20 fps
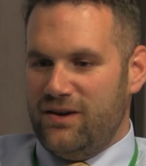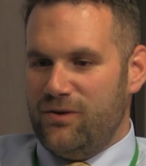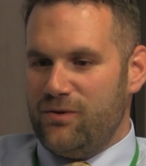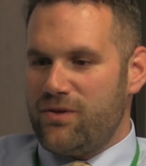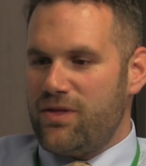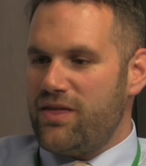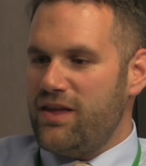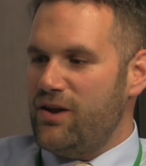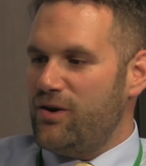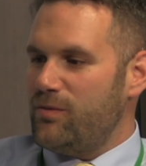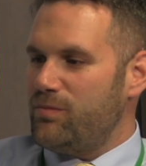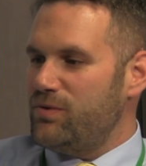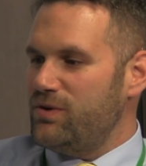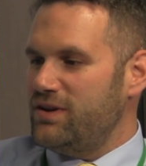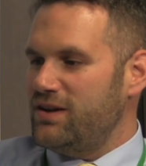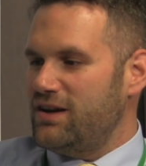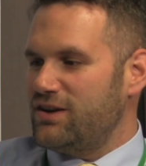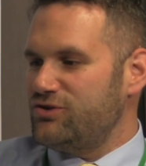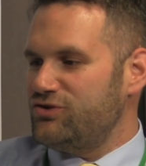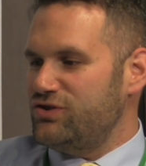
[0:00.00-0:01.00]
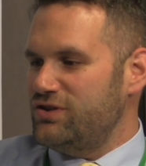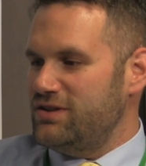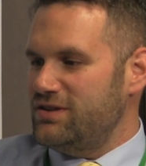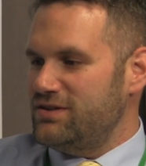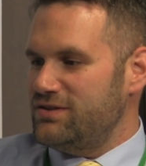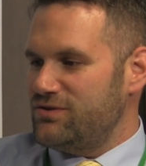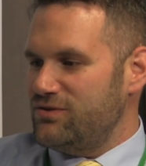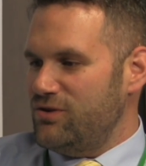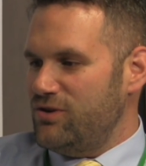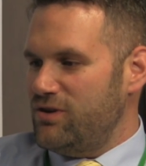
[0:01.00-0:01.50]
theater
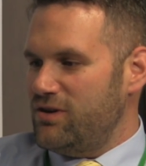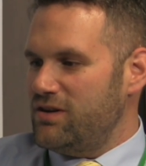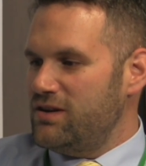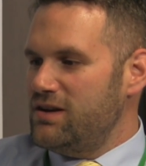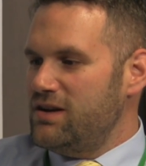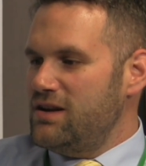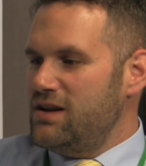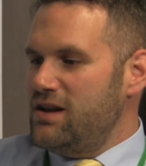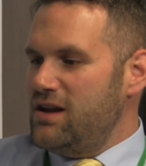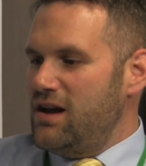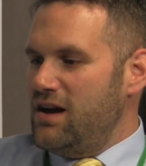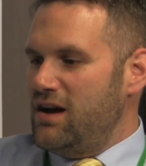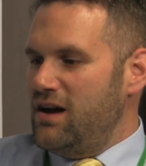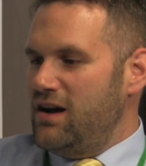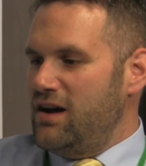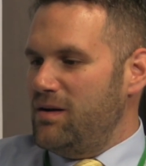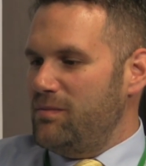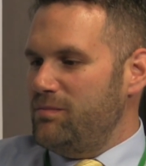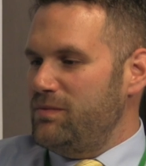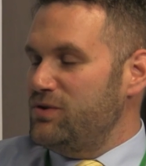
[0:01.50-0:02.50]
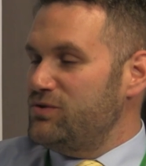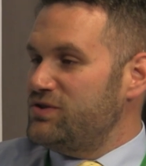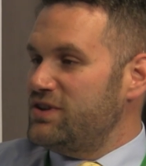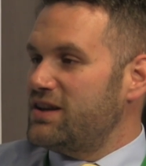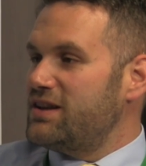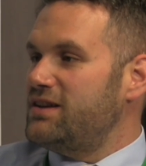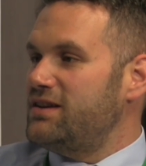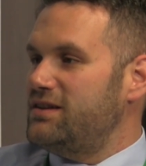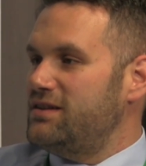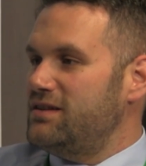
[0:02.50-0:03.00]
productions or
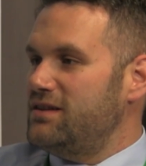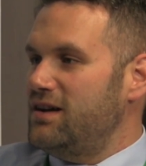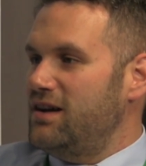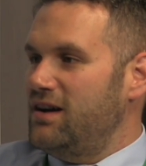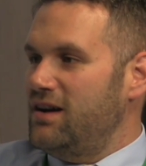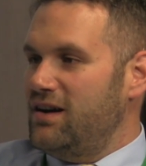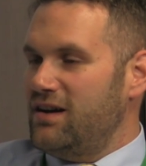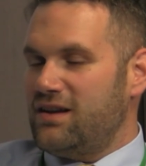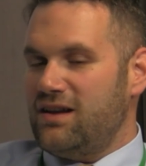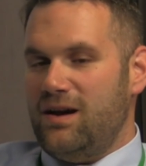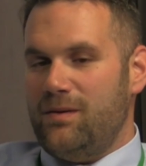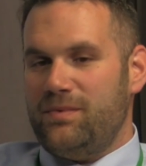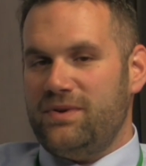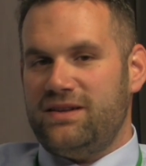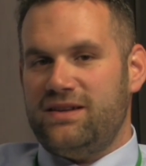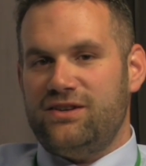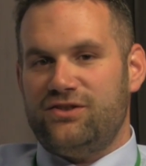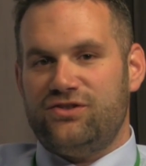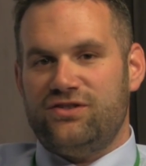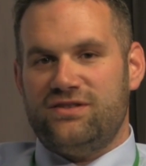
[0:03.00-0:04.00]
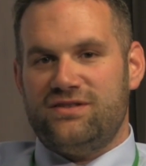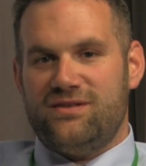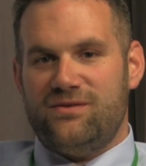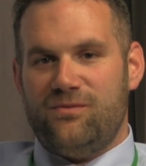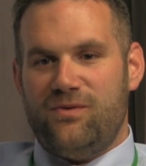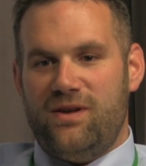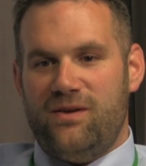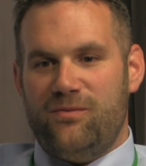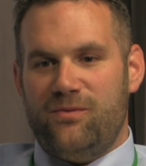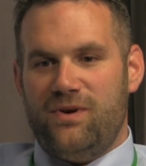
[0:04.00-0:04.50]
music competitions
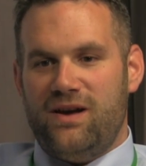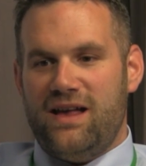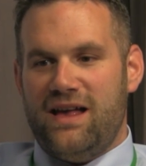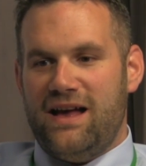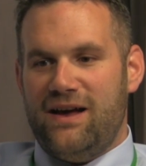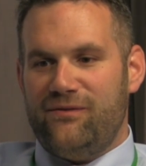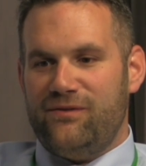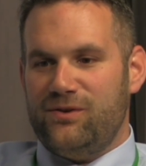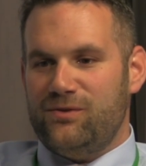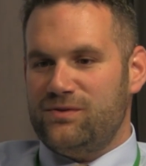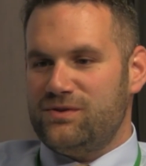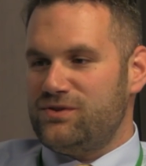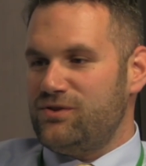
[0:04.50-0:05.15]
and what have you.